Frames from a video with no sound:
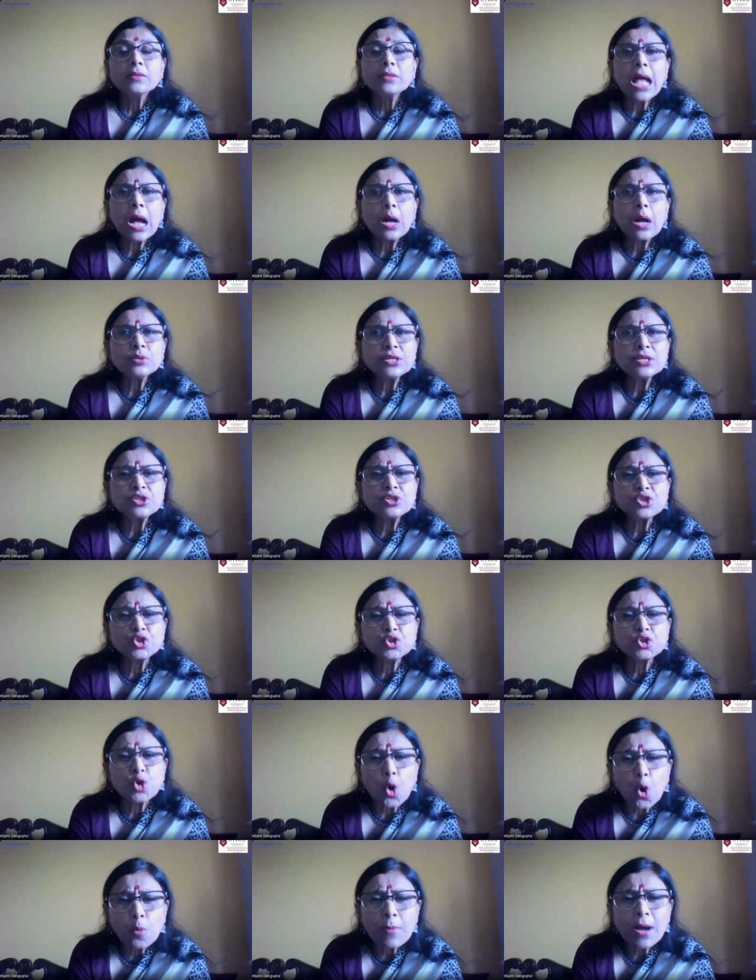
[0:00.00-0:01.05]
Now there's
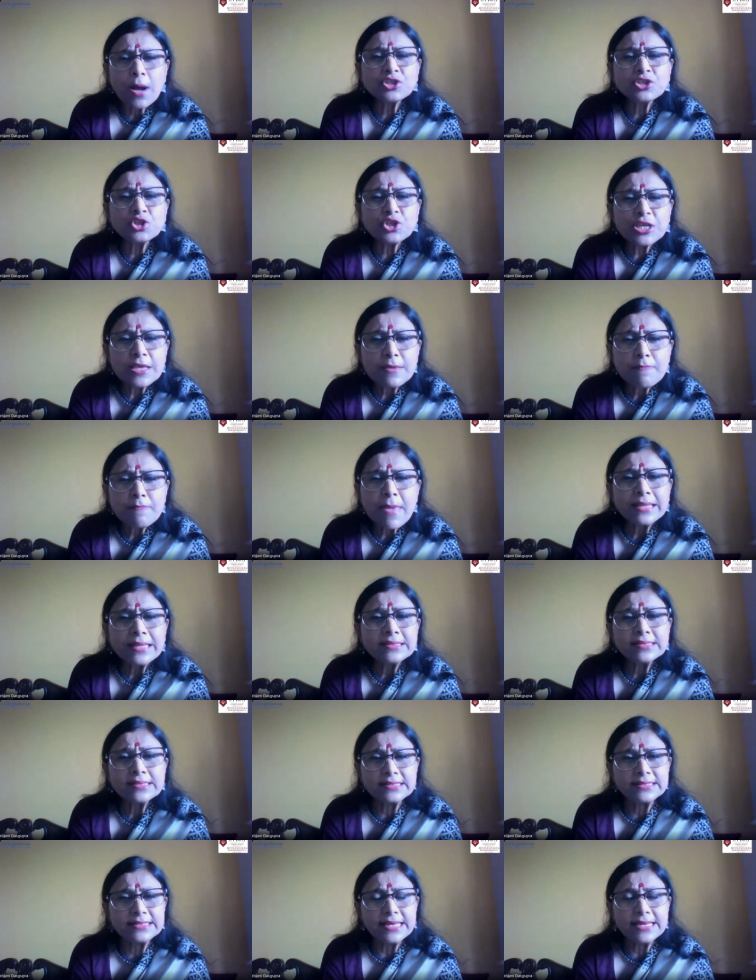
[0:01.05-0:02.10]
so much
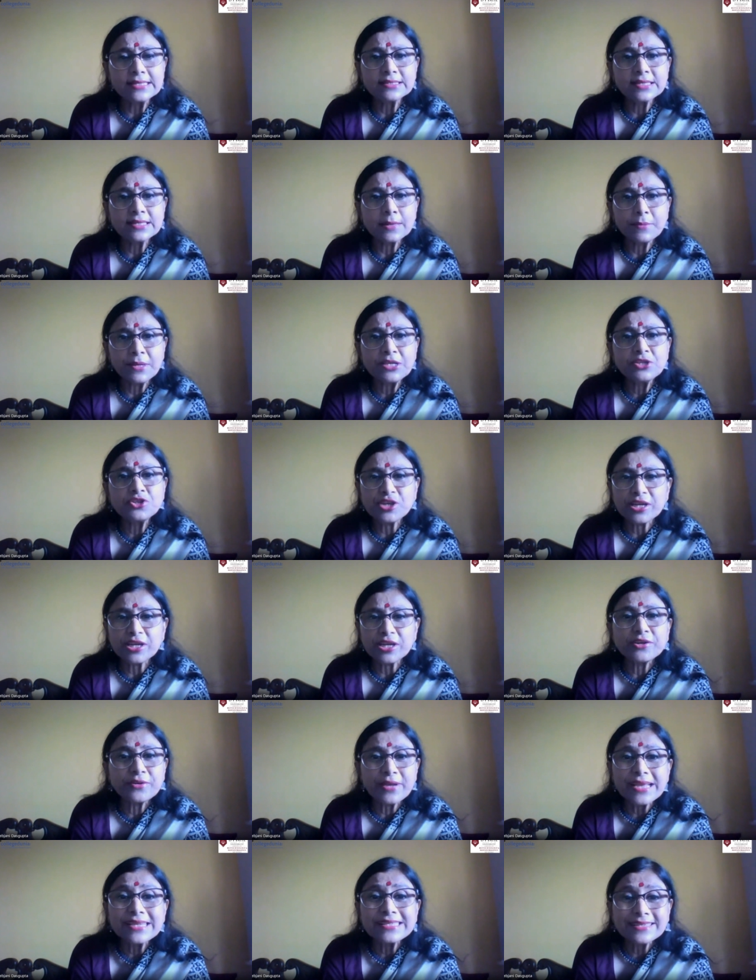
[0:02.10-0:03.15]
immense data being
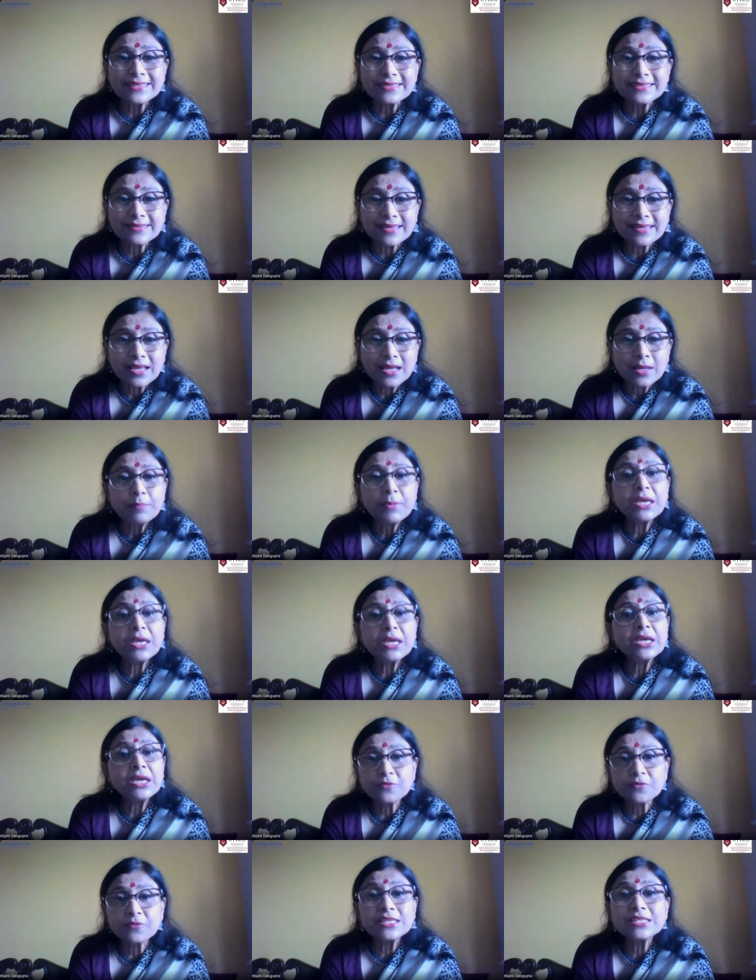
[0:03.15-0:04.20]
generated
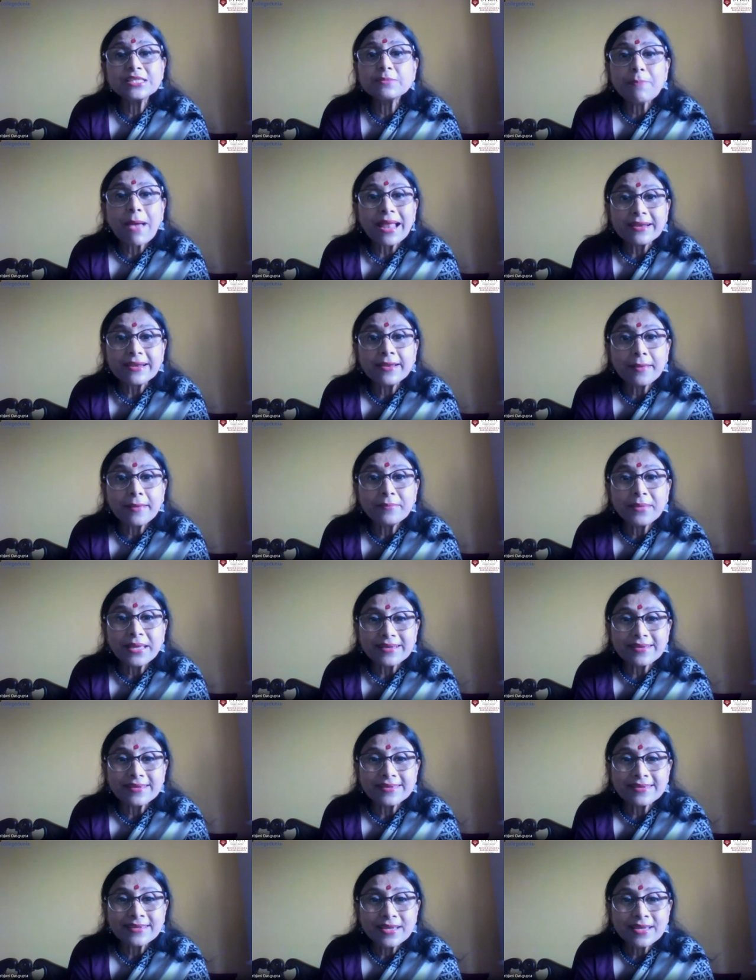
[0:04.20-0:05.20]
because of this pandemic,